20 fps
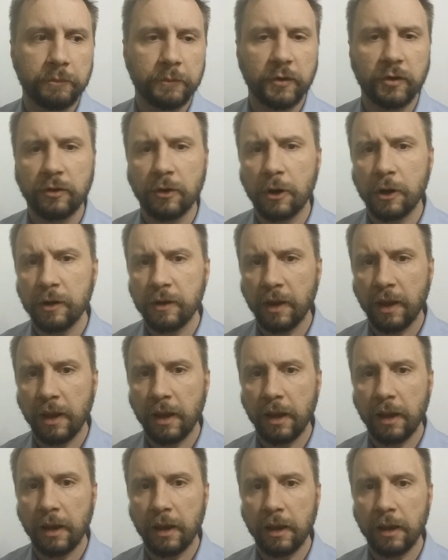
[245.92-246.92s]
start
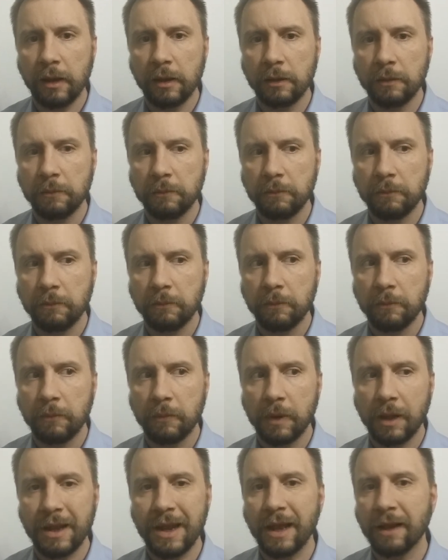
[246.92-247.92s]
an
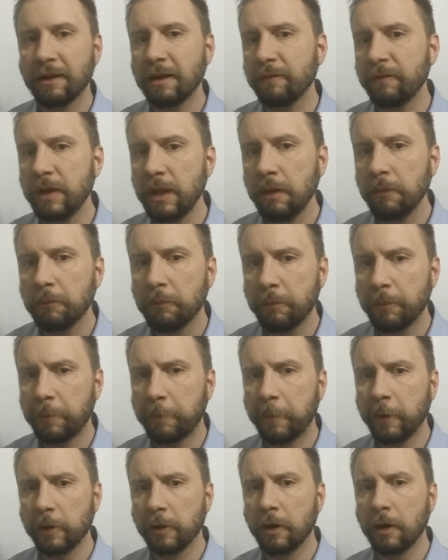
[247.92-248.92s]
activity
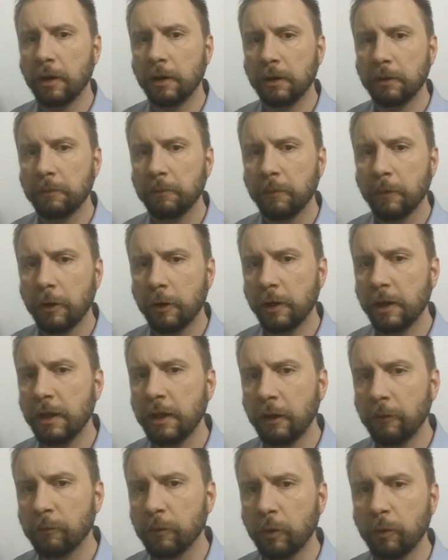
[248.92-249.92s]
but are
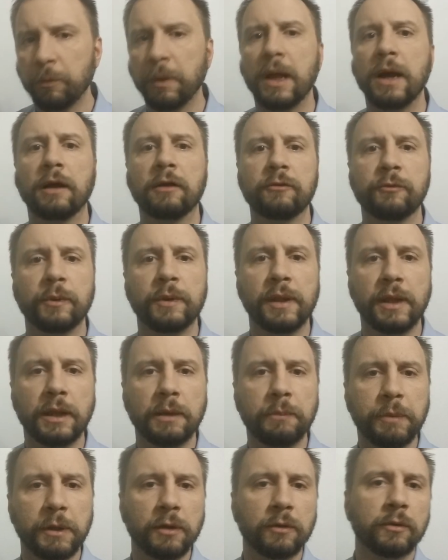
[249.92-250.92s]
hitting roadblocks when they
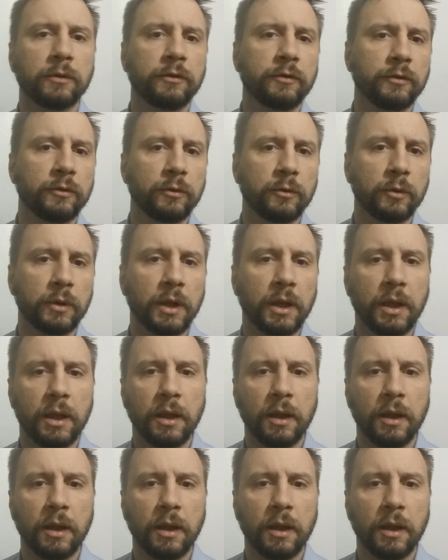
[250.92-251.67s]
appeal to